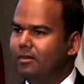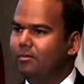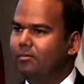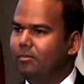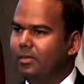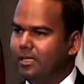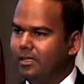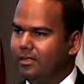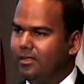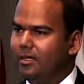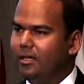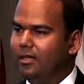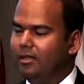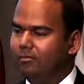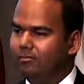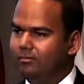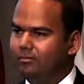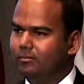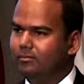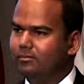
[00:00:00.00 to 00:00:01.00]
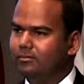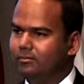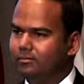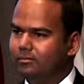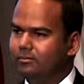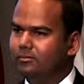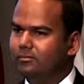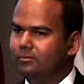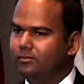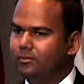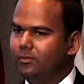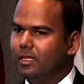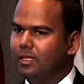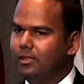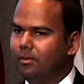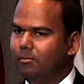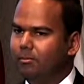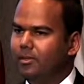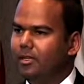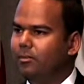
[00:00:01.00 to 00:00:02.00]
But um,
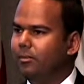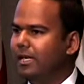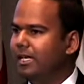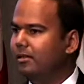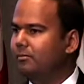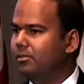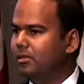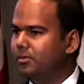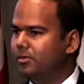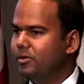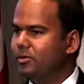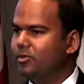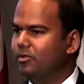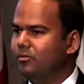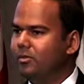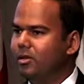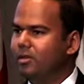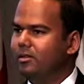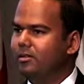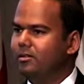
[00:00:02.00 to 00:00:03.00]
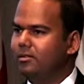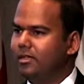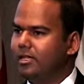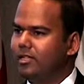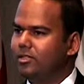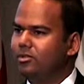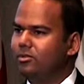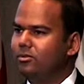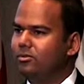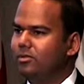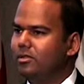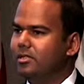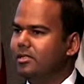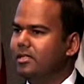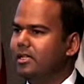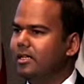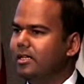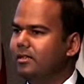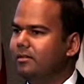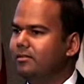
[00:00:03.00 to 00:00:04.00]
the, the main purpose of monitoring is to
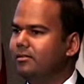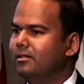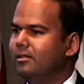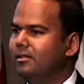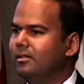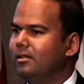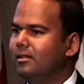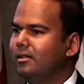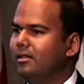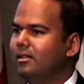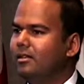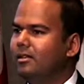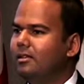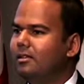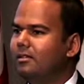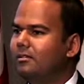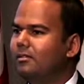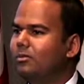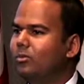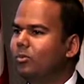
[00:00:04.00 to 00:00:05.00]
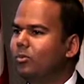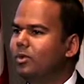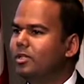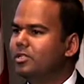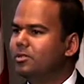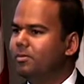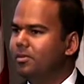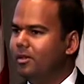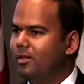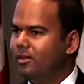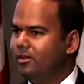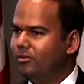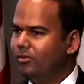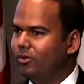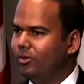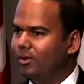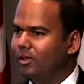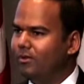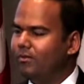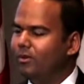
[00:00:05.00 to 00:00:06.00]
decide which part of
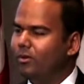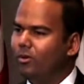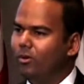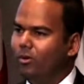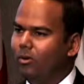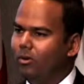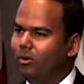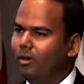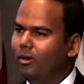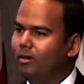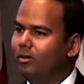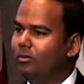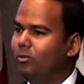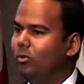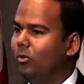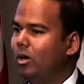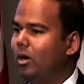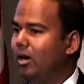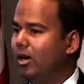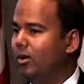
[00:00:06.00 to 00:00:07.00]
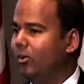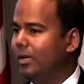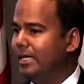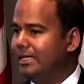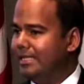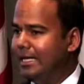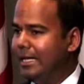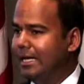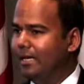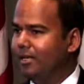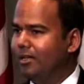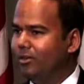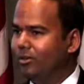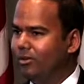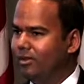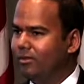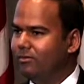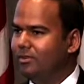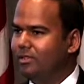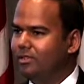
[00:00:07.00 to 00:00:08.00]
your liver or how exactly your
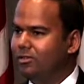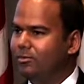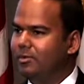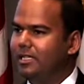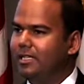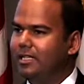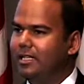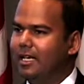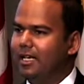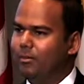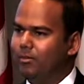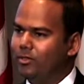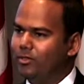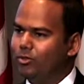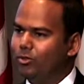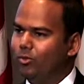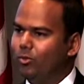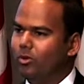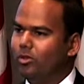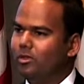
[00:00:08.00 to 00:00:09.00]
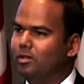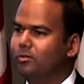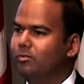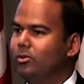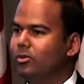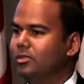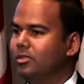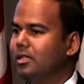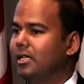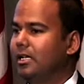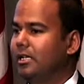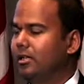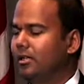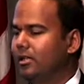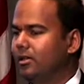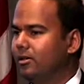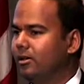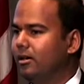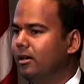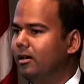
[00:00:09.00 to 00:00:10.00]
liver is being damaged or what the most likely
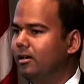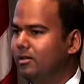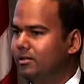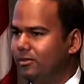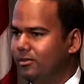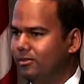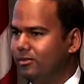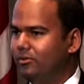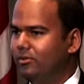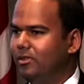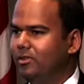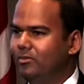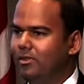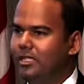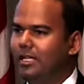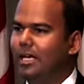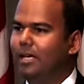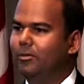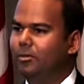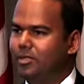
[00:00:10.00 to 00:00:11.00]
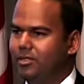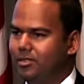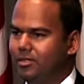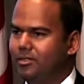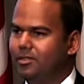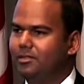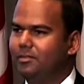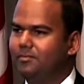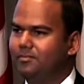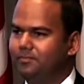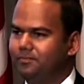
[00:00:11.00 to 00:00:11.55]
cause of liver damage is.